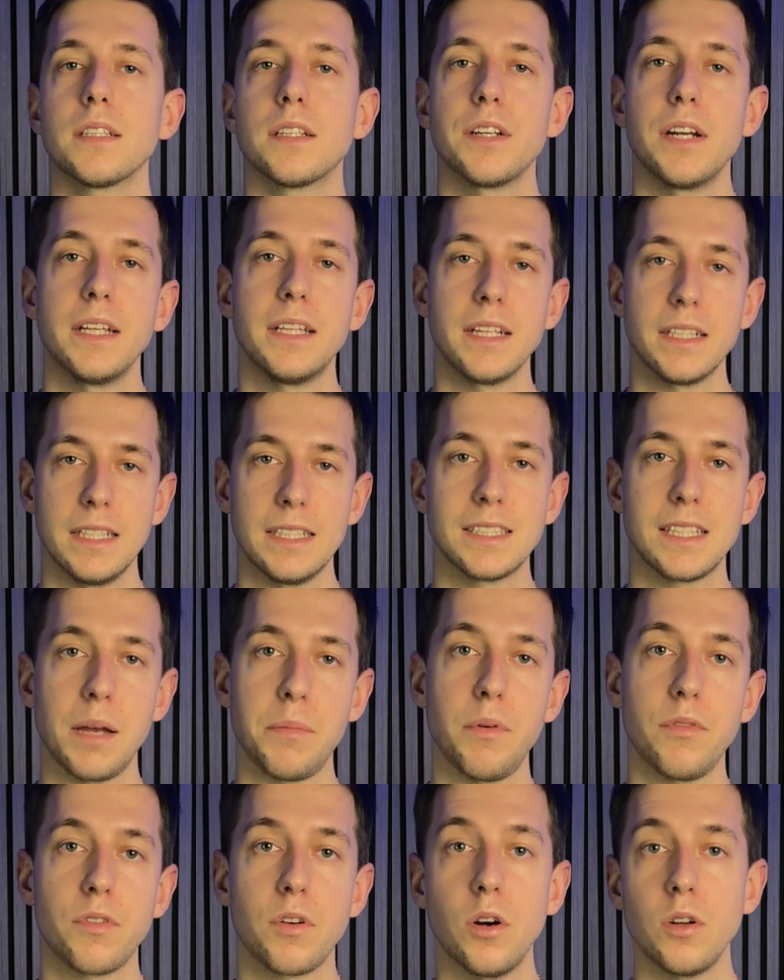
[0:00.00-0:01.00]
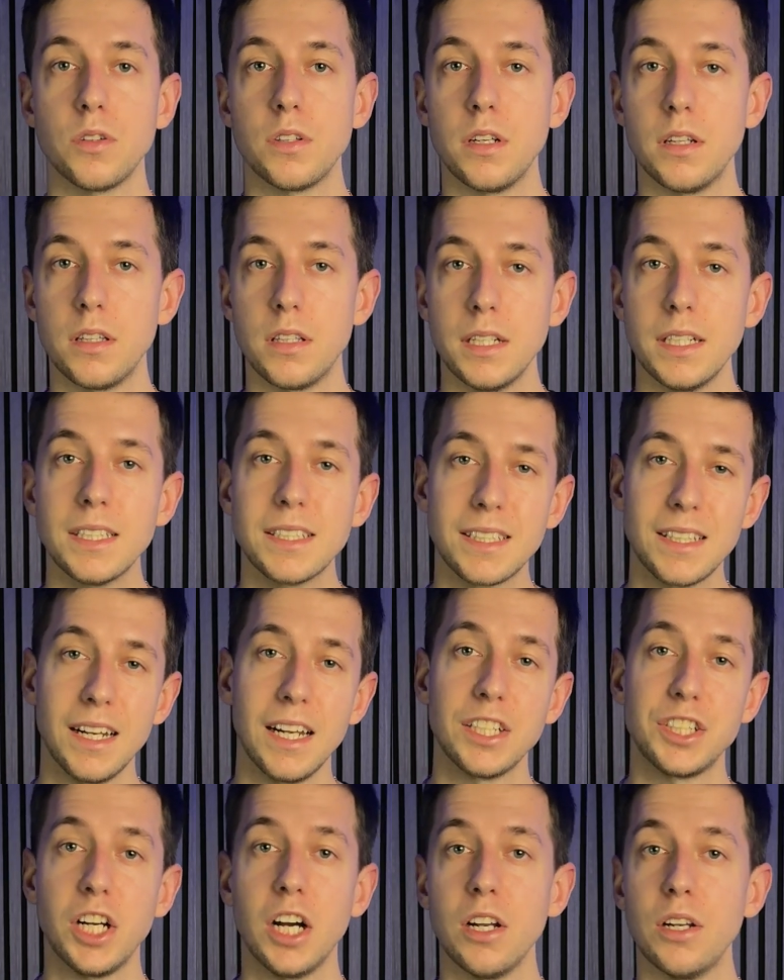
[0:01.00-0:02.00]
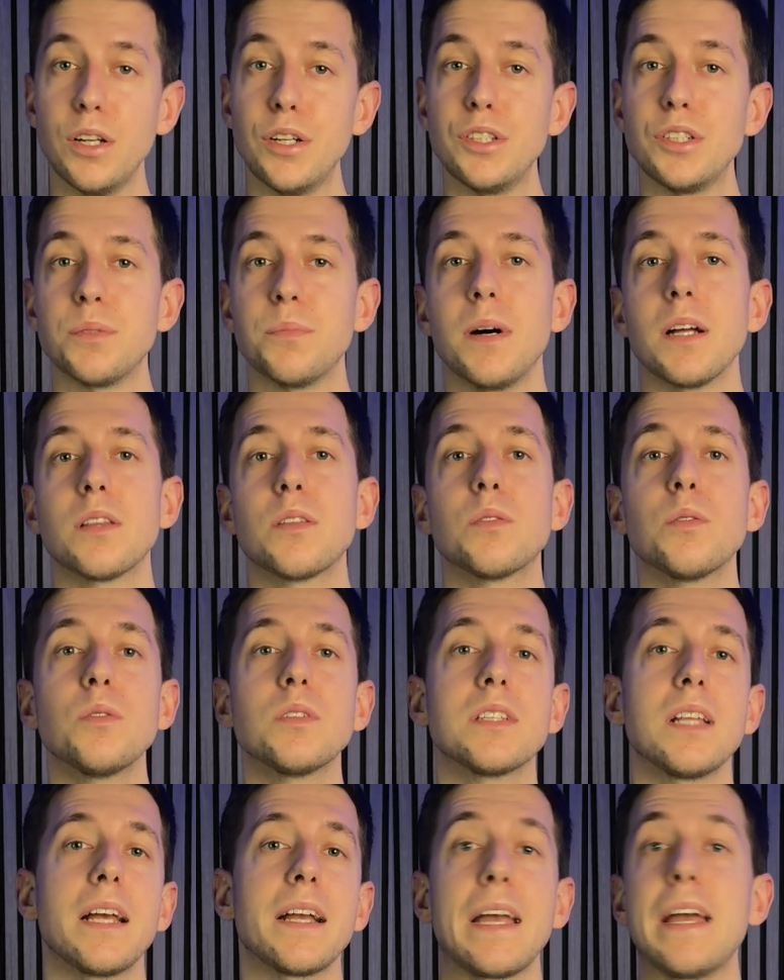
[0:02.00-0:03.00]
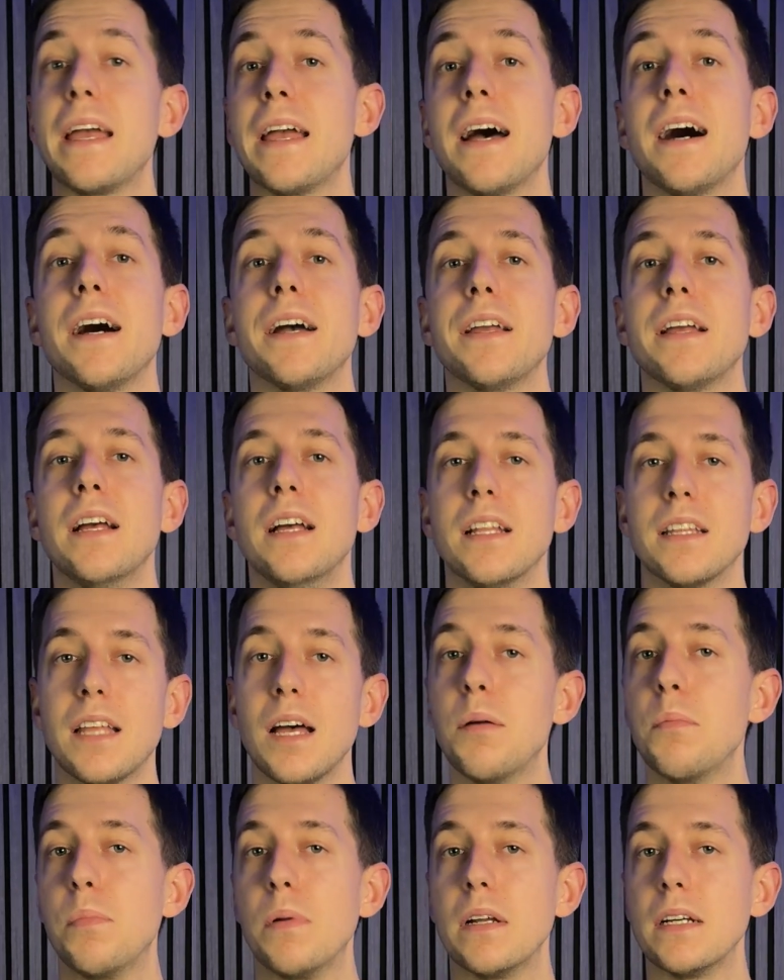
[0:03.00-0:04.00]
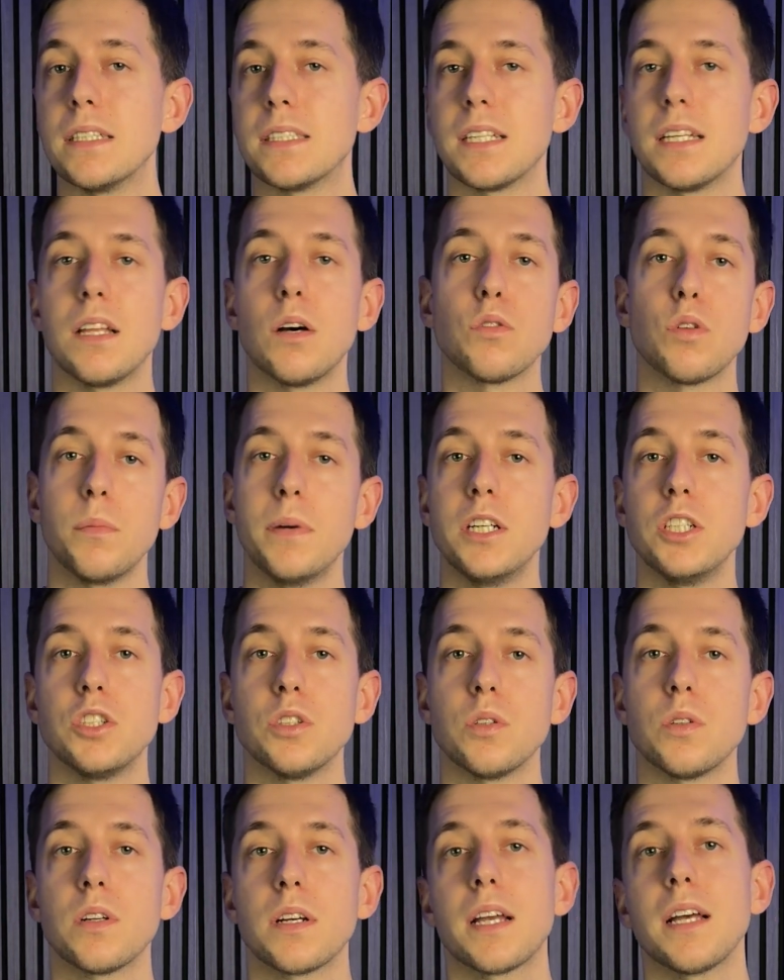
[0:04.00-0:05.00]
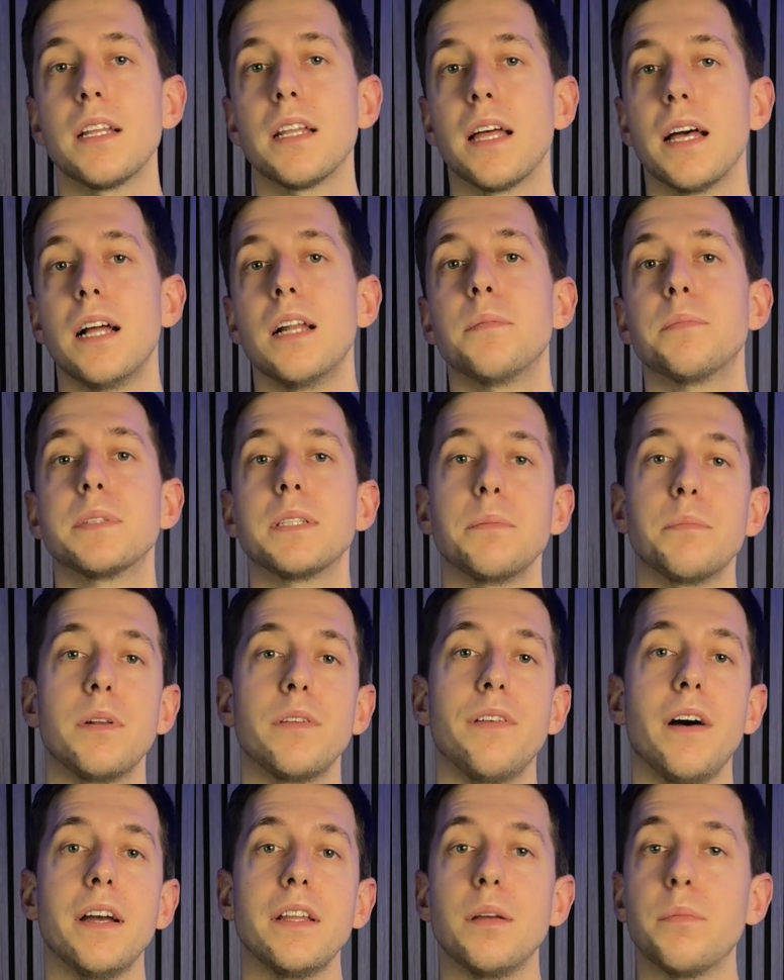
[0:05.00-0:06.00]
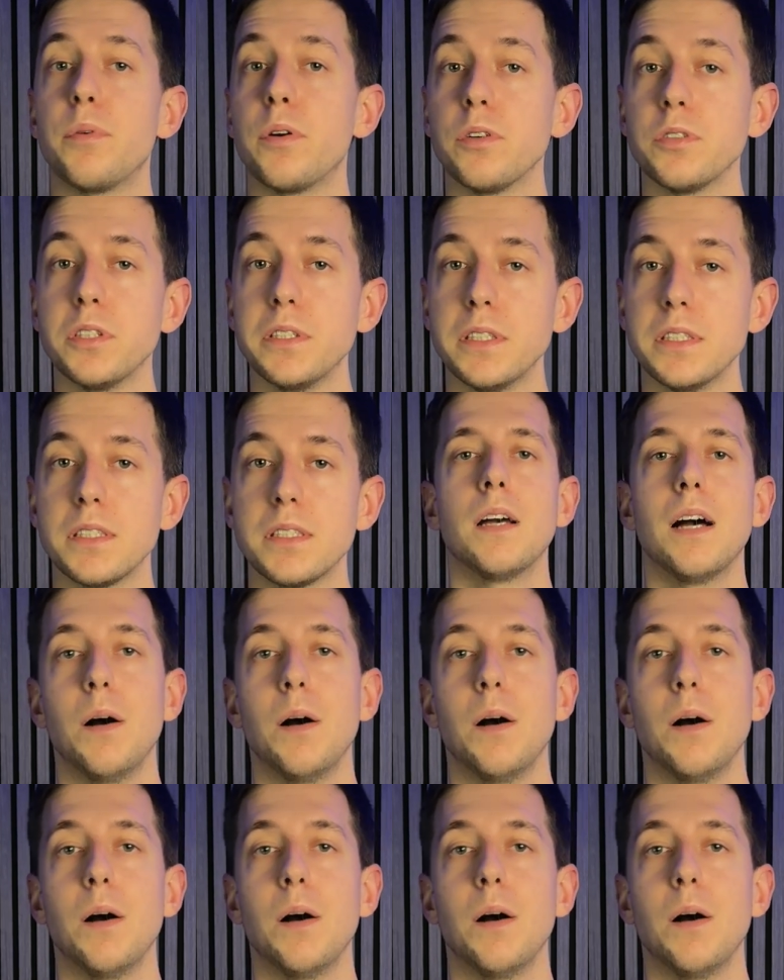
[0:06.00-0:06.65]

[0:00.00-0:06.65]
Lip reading: Creating this type of content is still a challenge, but tools like AI, templates, and automation can help simplify the process.